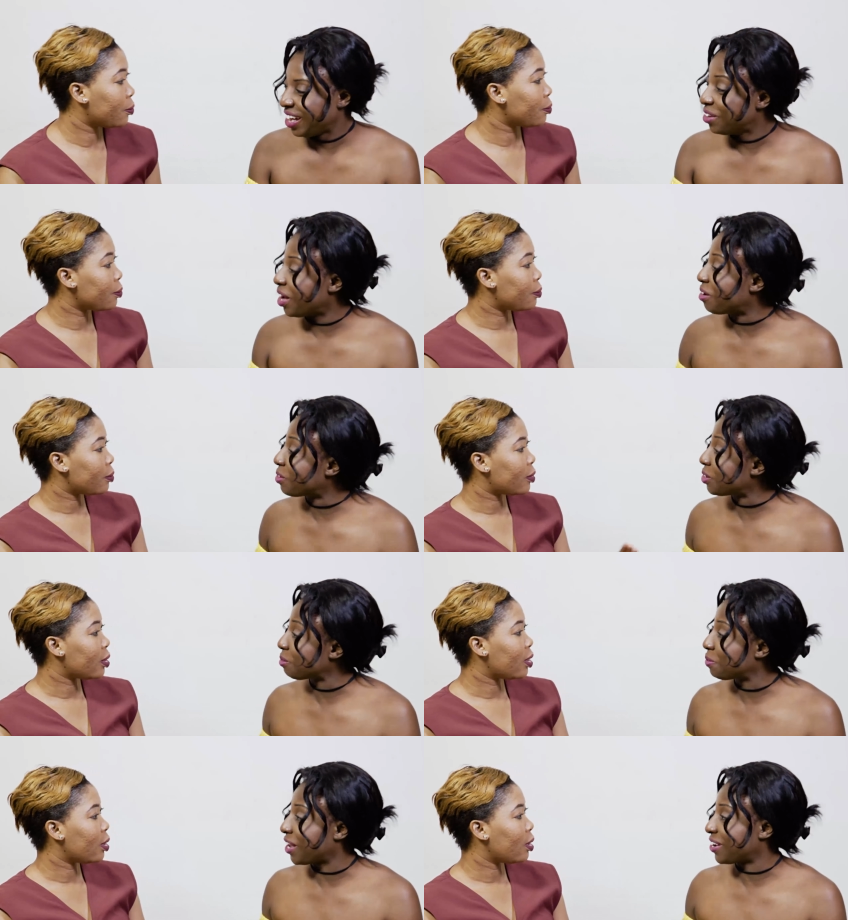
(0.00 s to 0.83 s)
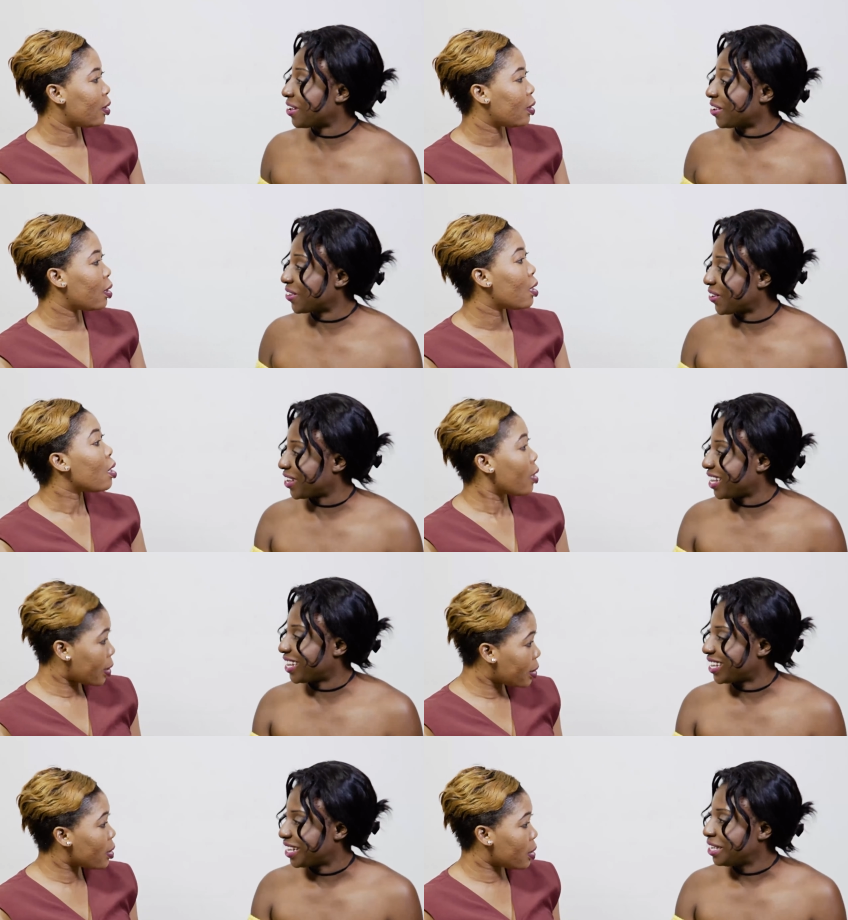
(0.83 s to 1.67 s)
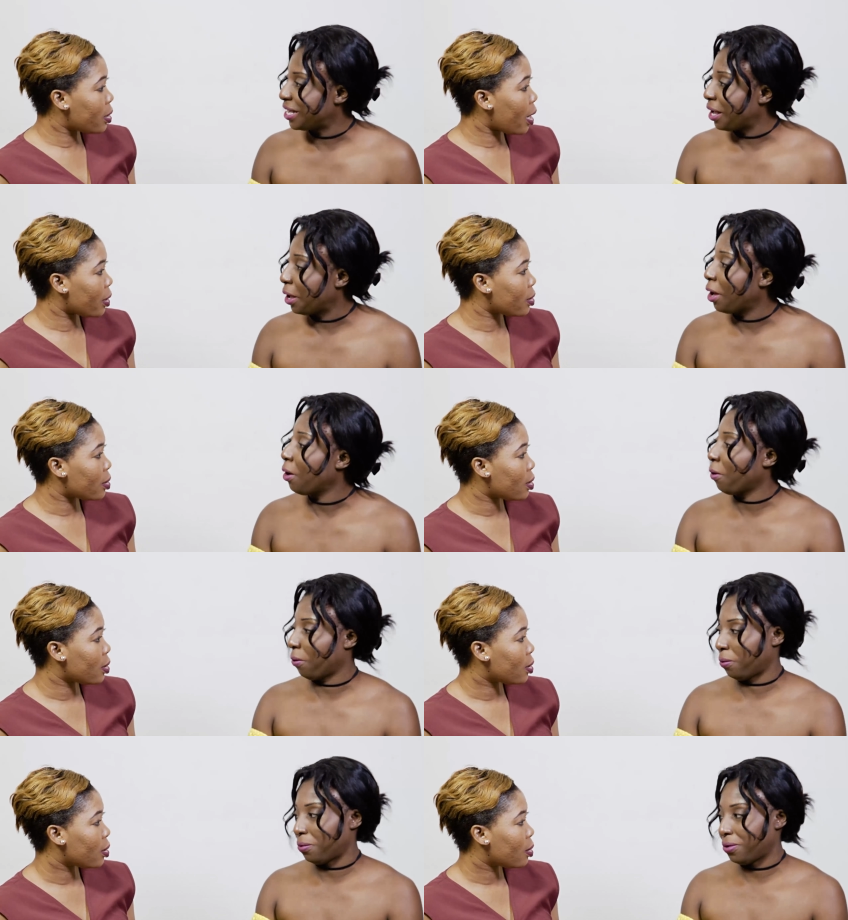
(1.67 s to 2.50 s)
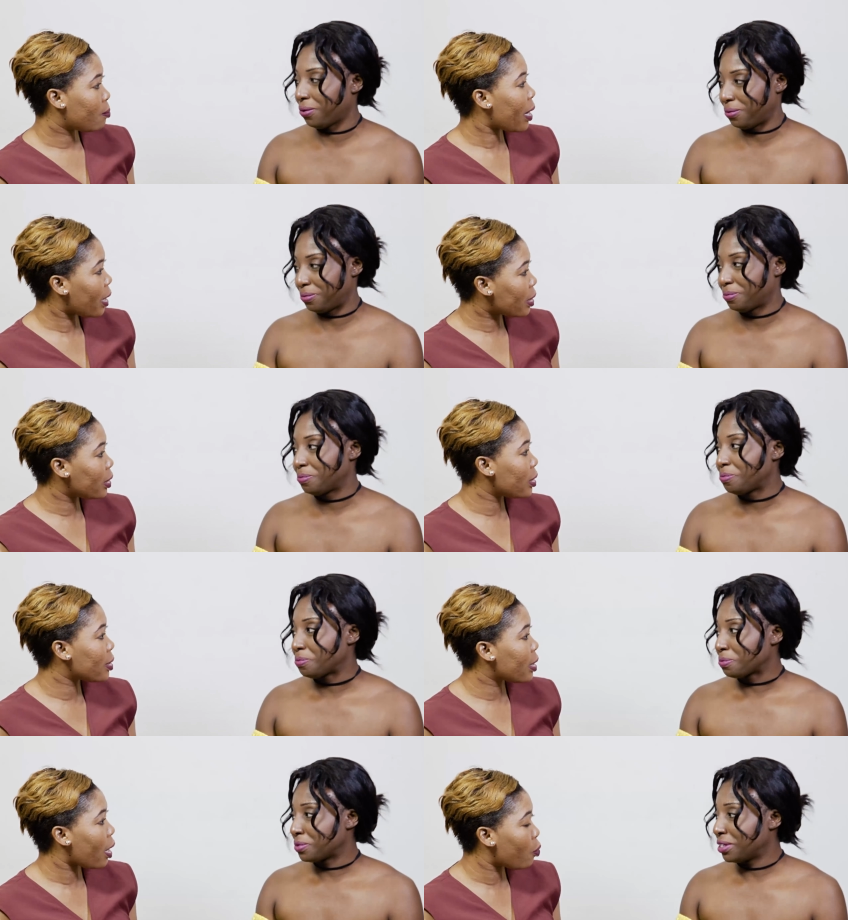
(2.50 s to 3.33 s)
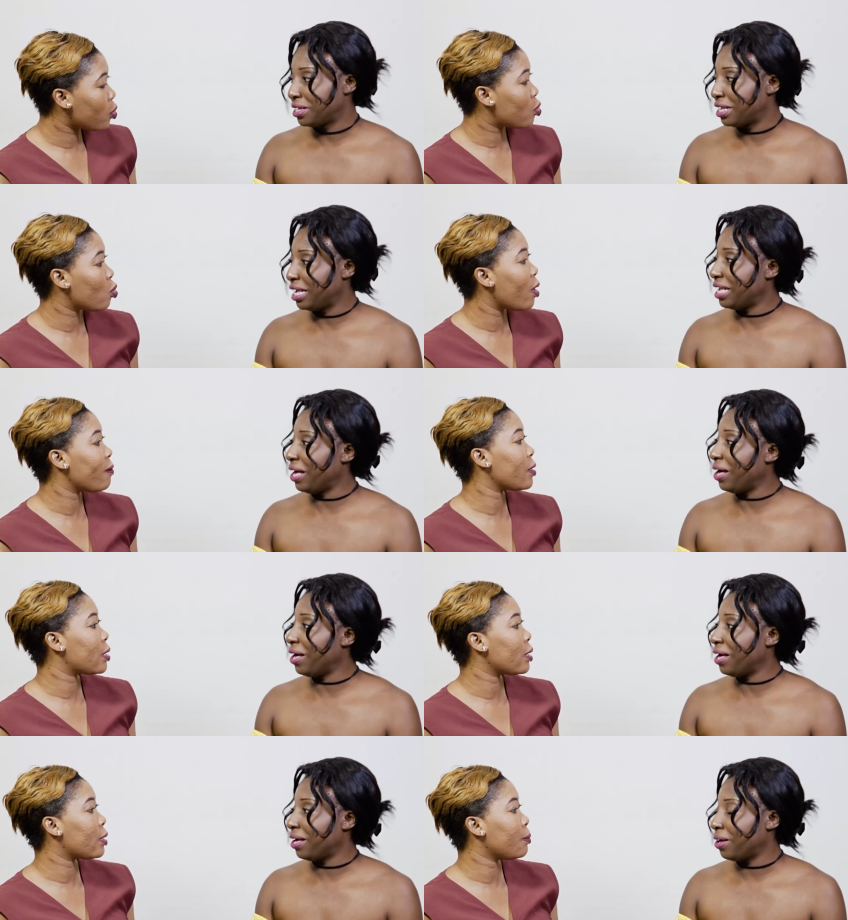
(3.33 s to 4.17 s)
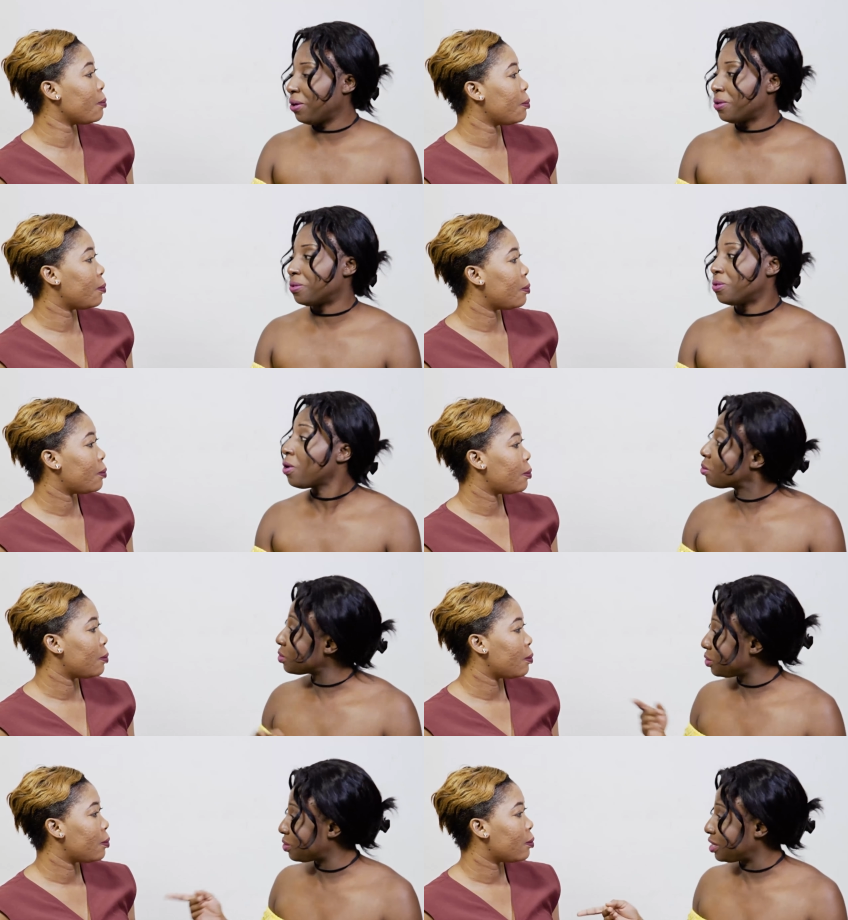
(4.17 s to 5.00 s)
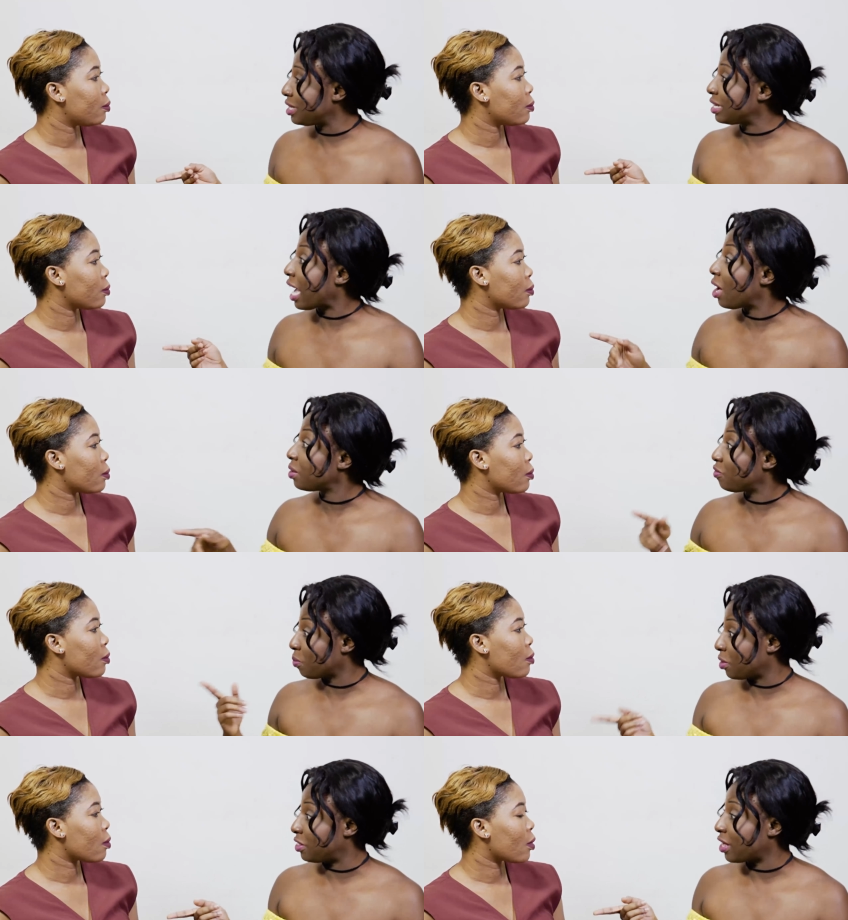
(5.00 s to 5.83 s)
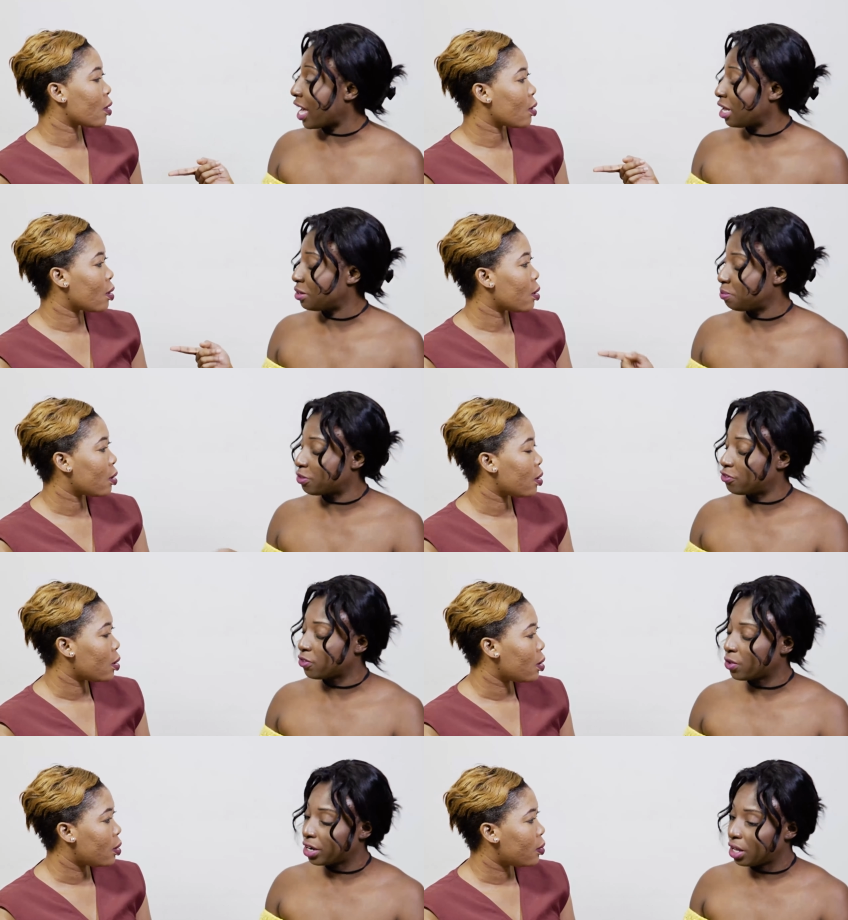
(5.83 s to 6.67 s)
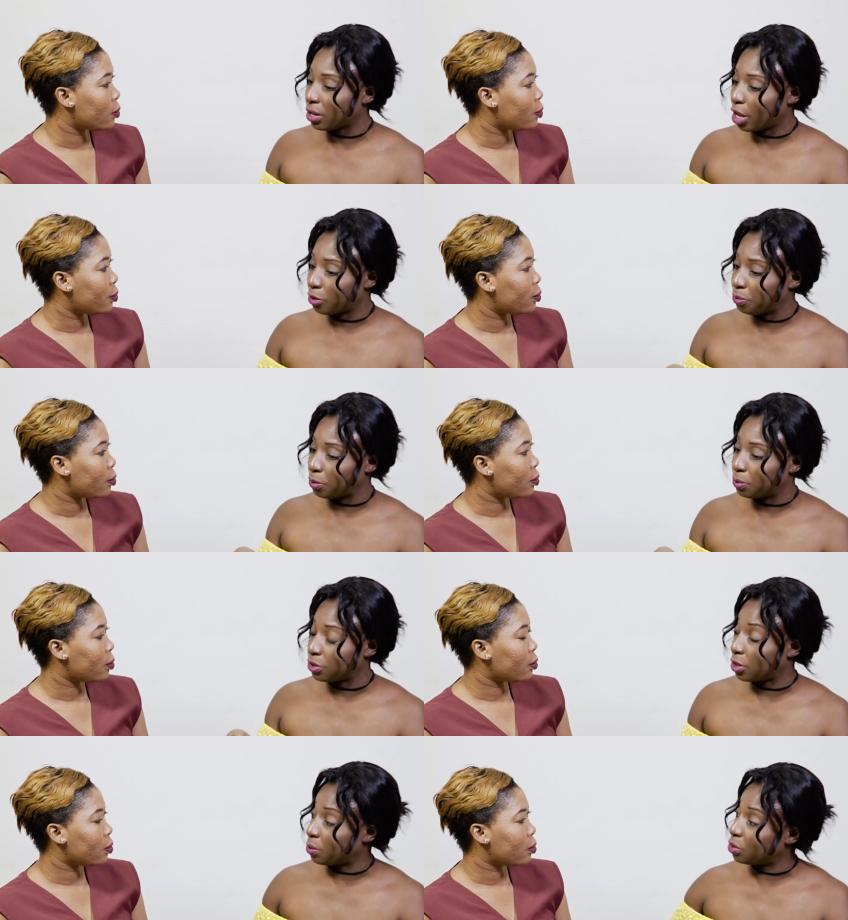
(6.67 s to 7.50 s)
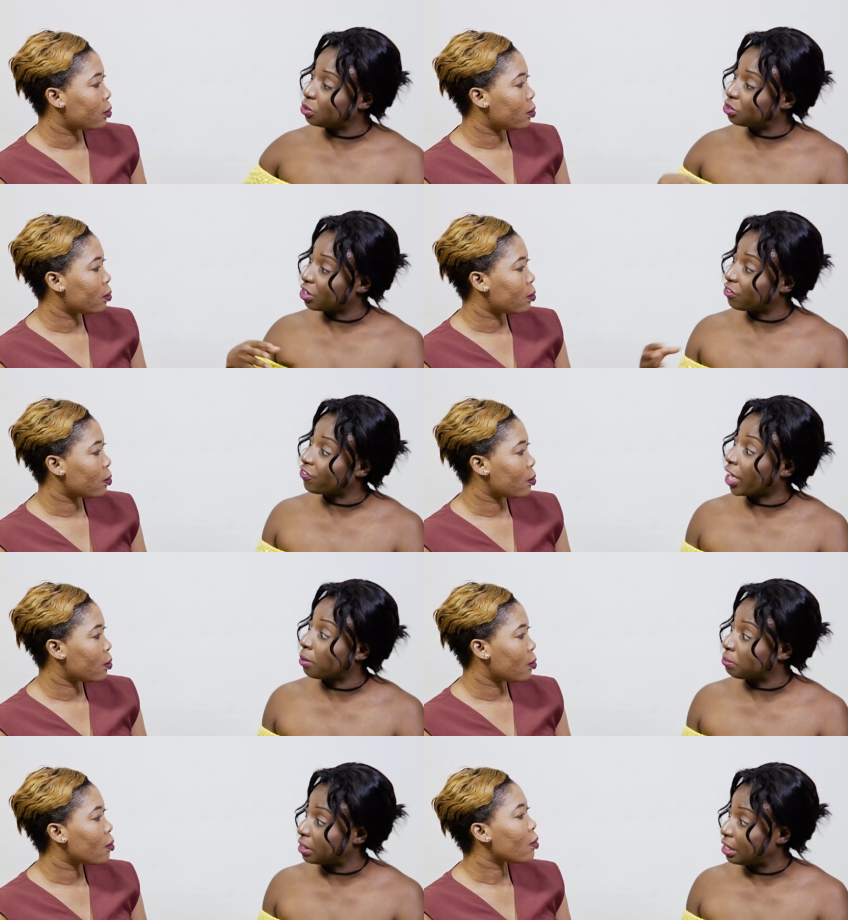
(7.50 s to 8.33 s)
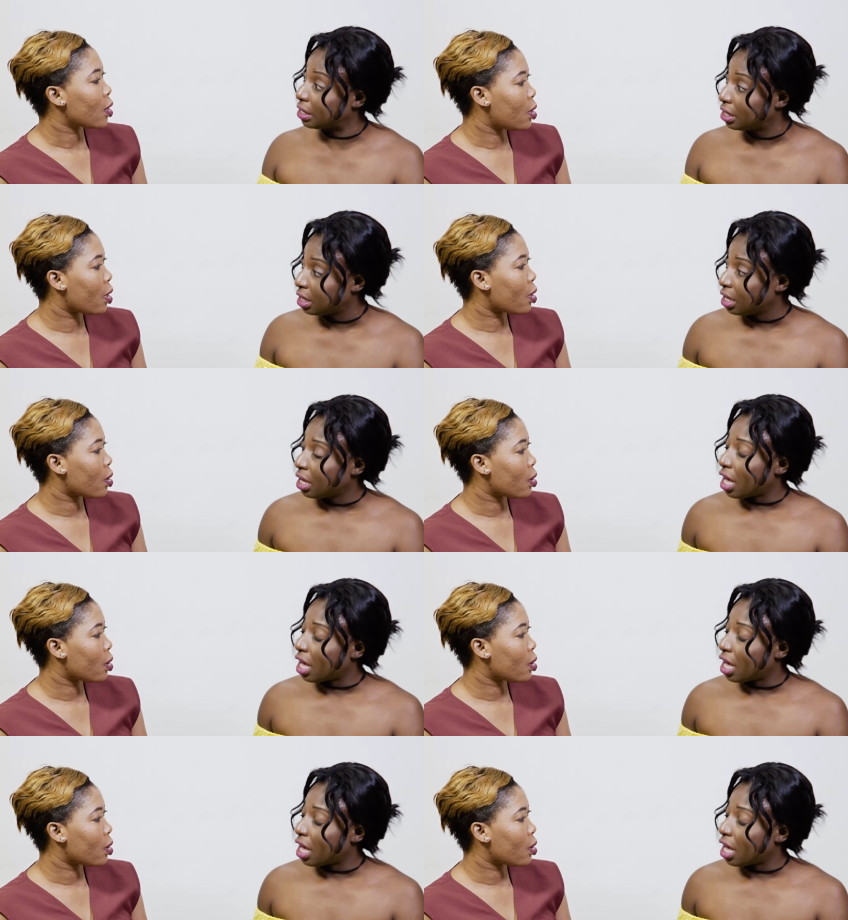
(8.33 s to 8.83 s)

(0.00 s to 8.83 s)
Speaker 1: Why were you planning on going? Yes. Oh, oh. My uncle
Speaker 2: is there. I want to go and visit him. Oh,
Speaker 1: oh. You see, now even with that, before a lot of people they would use their family yeah.